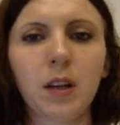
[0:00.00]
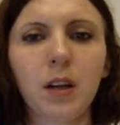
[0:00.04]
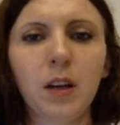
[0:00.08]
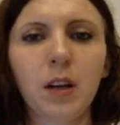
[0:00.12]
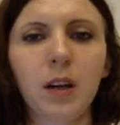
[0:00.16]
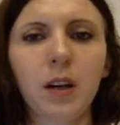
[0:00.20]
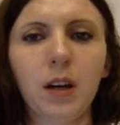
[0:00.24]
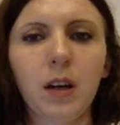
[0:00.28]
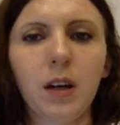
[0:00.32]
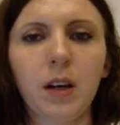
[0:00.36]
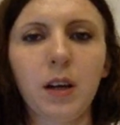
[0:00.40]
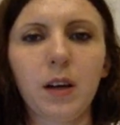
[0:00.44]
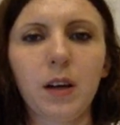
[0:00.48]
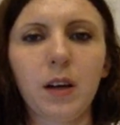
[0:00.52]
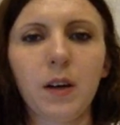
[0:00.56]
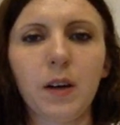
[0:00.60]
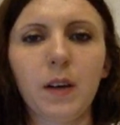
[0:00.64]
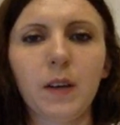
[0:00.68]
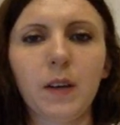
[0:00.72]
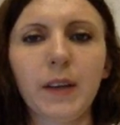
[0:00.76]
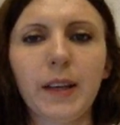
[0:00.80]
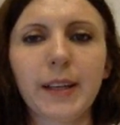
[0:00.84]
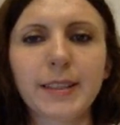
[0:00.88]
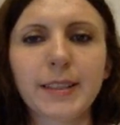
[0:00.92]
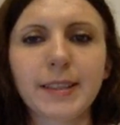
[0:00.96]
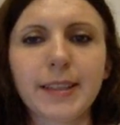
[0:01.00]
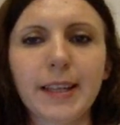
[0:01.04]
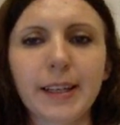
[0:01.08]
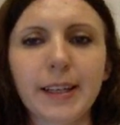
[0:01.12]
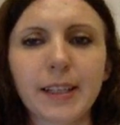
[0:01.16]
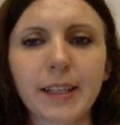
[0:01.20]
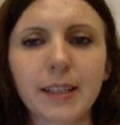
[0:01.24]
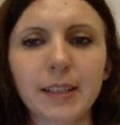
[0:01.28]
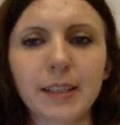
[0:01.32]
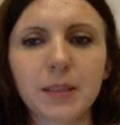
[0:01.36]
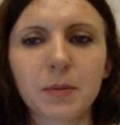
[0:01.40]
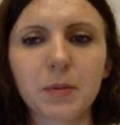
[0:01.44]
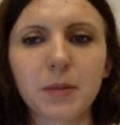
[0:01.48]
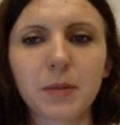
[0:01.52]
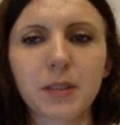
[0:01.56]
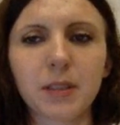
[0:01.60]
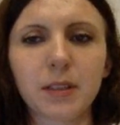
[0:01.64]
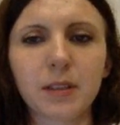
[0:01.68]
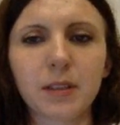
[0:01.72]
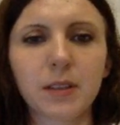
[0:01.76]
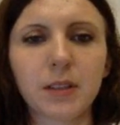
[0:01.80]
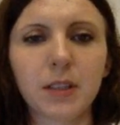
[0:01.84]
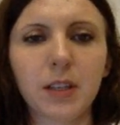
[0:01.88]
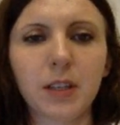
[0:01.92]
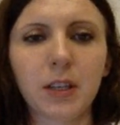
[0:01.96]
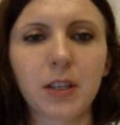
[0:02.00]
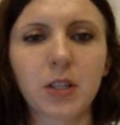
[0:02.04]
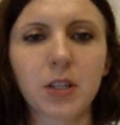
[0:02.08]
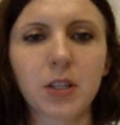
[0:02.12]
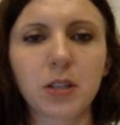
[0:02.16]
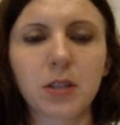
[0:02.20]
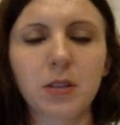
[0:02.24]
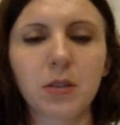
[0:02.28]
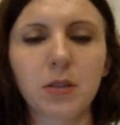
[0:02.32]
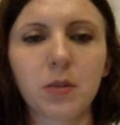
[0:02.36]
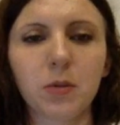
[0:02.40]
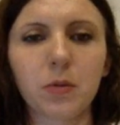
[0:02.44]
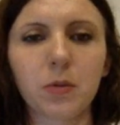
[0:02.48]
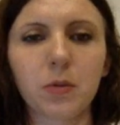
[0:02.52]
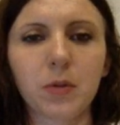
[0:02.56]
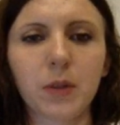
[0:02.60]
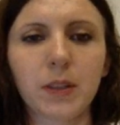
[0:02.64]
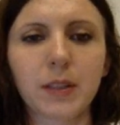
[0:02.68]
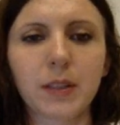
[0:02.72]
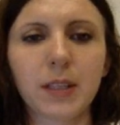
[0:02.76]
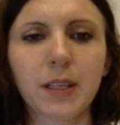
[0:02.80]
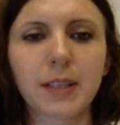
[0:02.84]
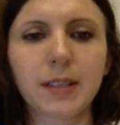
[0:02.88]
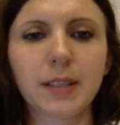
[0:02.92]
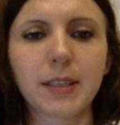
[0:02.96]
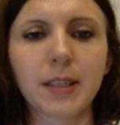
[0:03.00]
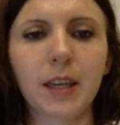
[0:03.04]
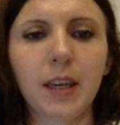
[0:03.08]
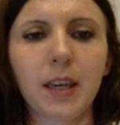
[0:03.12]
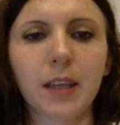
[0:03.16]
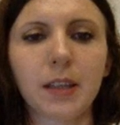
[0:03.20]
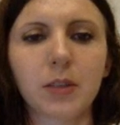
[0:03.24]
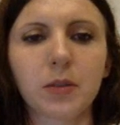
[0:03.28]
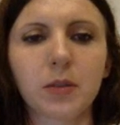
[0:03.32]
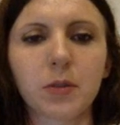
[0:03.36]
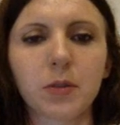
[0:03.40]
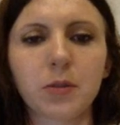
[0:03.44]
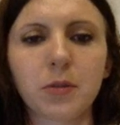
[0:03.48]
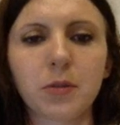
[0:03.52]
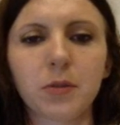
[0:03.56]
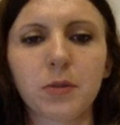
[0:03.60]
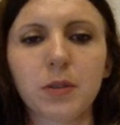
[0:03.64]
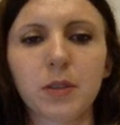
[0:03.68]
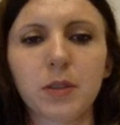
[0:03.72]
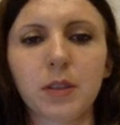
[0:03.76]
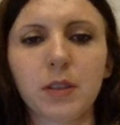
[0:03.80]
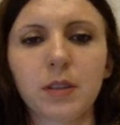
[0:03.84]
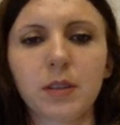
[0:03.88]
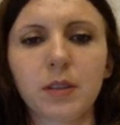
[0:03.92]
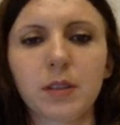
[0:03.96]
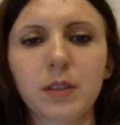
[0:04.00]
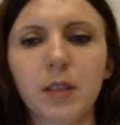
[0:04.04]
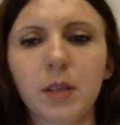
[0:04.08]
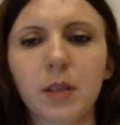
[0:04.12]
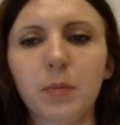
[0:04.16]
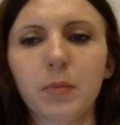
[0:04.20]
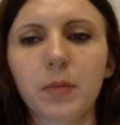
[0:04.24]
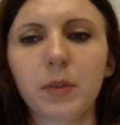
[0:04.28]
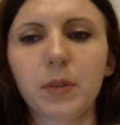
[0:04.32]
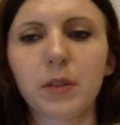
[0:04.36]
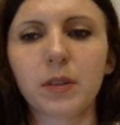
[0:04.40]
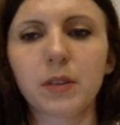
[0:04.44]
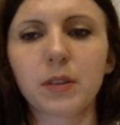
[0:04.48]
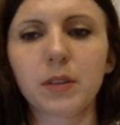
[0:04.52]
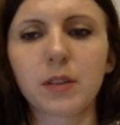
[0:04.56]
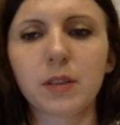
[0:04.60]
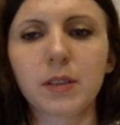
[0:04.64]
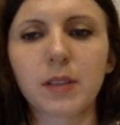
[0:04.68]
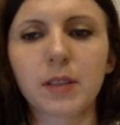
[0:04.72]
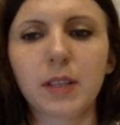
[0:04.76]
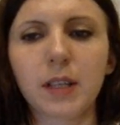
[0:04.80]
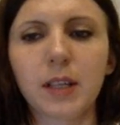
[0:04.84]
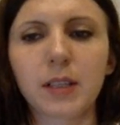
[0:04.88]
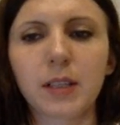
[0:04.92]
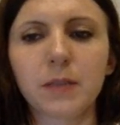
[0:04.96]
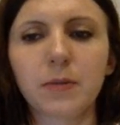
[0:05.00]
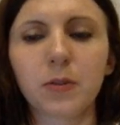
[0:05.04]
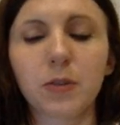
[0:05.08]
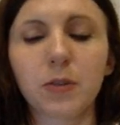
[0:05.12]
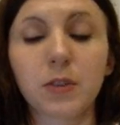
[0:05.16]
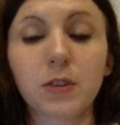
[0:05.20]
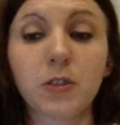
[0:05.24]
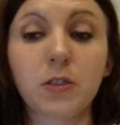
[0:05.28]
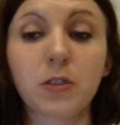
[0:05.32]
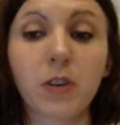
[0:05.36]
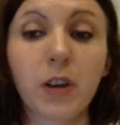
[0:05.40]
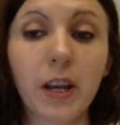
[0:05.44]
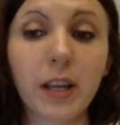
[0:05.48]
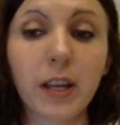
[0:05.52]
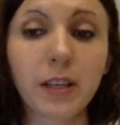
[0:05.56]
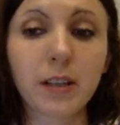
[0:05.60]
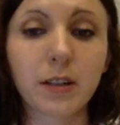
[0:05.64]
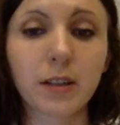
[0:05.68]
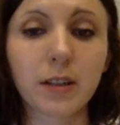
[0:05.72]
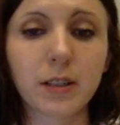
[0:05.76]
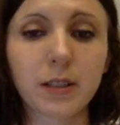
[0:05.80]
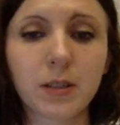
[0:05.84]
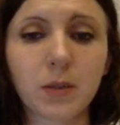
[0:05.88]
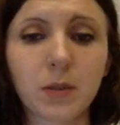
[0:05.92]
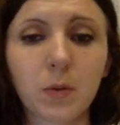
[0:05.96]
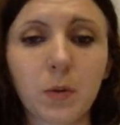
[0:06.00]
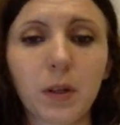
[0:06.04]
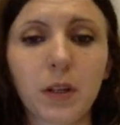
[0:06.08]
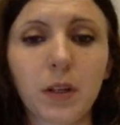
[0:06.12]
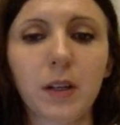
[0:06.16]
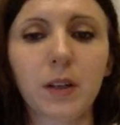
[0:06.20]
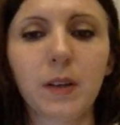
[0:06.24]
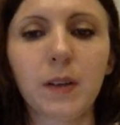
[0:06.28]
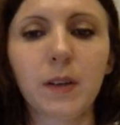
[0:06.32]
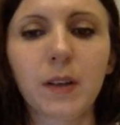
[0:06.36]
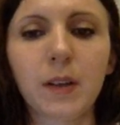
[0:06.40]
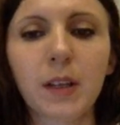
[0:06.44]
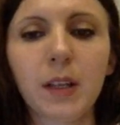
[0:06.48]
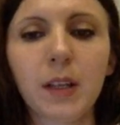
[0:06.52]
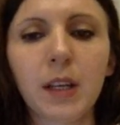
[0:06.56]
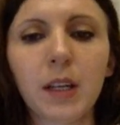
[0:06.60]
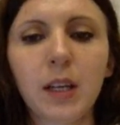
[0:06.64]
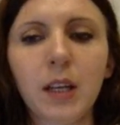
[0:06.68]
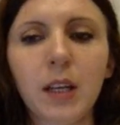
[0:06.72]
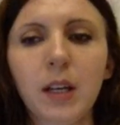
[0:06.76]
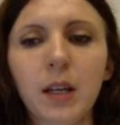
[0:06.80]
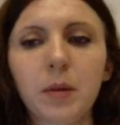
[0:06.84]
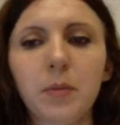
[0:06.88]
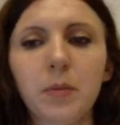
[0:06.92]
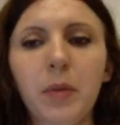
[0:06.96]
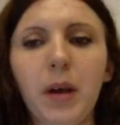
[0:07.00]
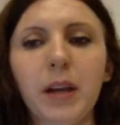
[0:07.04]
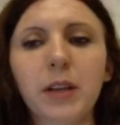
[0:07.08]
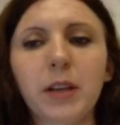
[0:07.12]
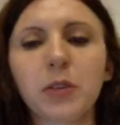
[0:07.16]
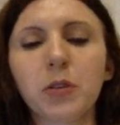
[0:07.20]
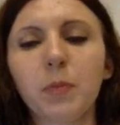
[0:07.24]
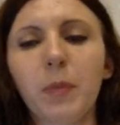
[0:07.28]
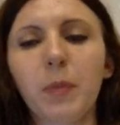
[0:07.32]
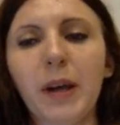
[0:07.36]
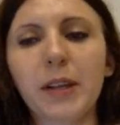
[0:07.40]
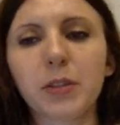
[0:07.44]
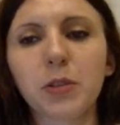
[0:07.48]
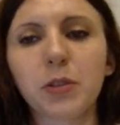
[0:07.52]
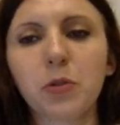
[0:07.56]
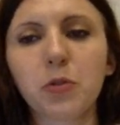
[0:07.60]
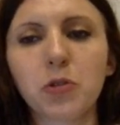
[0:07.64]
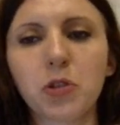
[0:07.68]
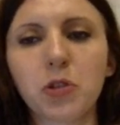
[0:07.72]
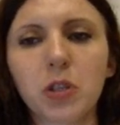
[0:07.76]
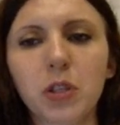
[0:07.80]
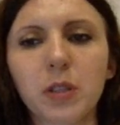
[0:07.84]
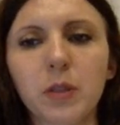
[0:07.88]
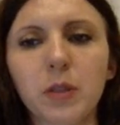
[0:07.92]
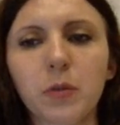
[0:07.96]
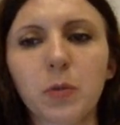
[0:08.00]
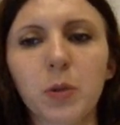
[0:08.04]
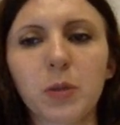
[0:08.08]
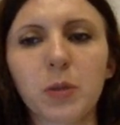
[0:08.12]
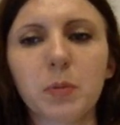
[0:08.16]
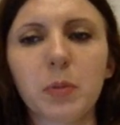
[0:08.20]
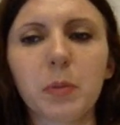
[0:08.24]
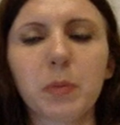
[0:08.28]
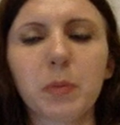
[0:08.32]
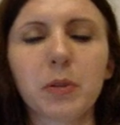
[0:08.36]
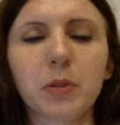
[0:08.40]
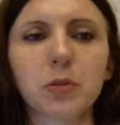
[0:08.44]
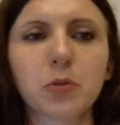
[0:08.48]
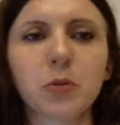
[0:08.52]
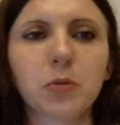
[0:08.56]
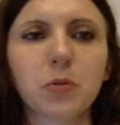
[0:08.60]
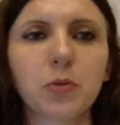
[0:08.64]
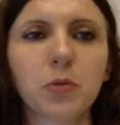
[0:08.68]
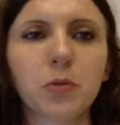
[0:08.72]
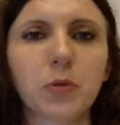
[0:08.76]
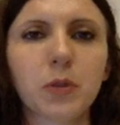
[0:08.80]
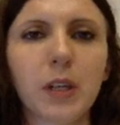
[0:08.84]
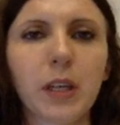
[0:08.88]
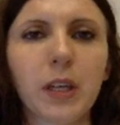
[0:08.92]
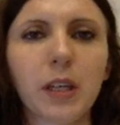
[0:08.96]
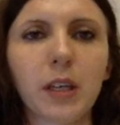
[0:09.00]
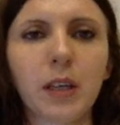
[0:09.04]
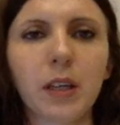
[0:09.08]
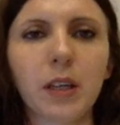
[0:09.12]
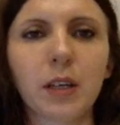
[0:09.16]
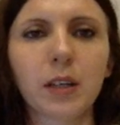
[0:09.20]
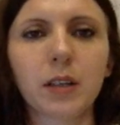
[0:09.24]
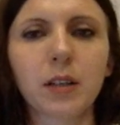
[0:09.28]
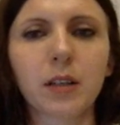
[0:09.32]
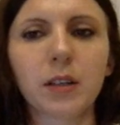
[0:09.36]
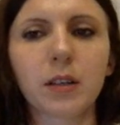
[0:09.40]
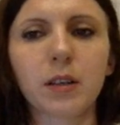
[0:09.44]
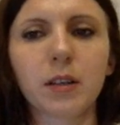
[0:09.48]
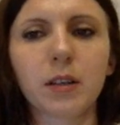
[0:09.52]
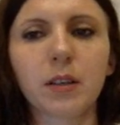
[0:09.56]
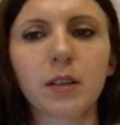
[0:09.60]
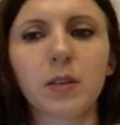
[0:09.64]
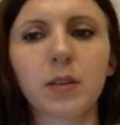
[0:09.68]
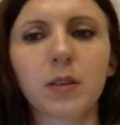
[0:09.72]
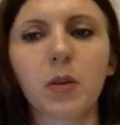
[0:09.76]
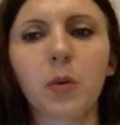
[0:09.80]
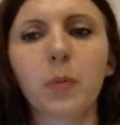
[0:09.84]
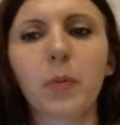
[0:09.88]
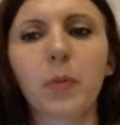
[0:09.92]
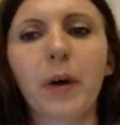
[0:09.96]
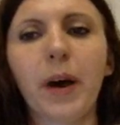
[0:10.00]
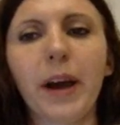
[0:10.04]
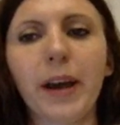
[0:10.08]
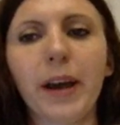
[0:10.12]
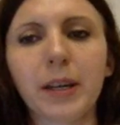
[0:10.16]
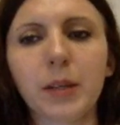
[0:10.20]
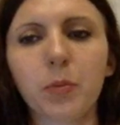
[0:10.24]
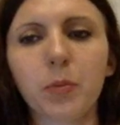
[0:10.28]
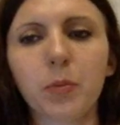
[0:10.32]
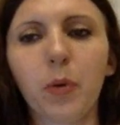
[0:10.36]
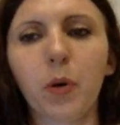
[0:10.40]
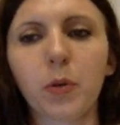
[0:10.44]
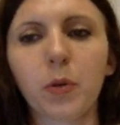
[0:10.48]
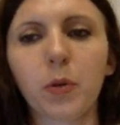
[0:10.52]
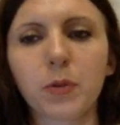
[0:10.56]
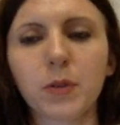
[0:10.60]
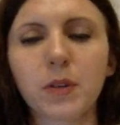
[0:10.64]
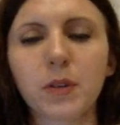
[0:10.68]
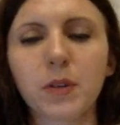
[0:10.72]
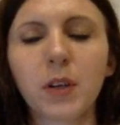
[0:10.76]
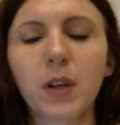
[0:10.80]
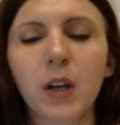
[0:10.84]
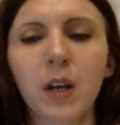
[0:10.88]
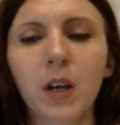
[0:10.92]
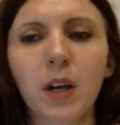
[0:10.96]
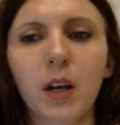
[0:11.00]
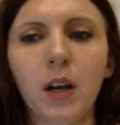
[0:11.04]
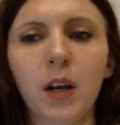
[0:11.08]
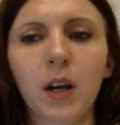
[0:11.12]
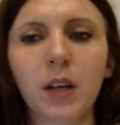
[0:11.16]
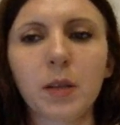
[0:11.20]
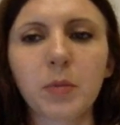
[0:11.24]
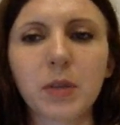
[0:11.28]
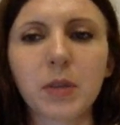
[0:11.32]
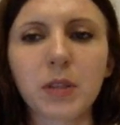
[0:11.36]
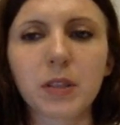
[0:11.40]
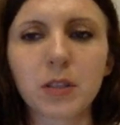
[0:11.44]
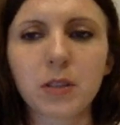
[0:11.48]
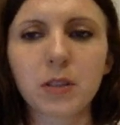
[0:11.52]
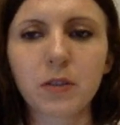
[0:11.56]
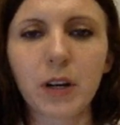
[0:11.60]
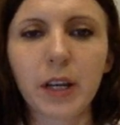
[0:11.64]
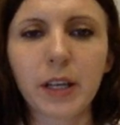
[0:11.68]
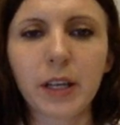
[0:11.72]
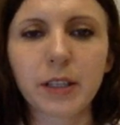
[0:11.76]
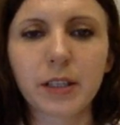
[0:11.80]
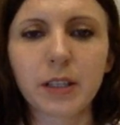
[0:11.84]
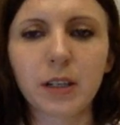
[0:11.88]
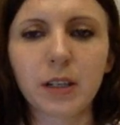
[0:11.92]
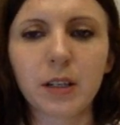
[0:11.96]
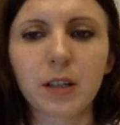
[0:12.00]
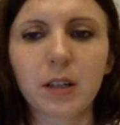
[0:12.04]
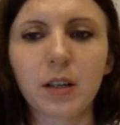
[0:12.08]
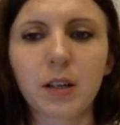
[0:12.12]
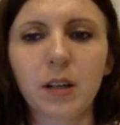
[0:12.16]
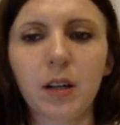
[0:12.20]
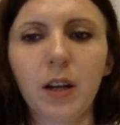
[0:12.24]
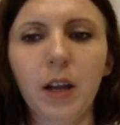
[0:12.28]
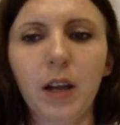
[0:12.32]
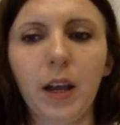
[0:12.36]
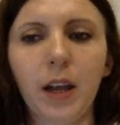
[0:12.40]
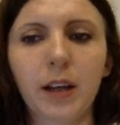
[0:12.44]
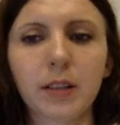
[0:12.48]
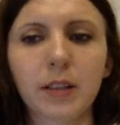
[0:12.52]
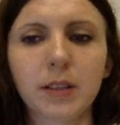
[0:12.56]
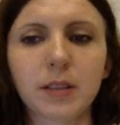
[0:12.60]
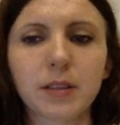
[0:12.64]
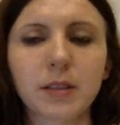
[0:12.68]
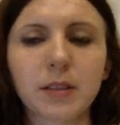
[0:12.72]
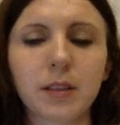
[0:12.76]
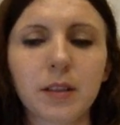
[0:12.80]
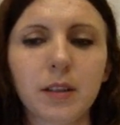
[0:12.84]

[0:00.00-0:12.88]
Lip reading: Less technical specialization, so as I said, consultant and builder, Salesforce trainer as well. But usually what people do, they combine both administrator and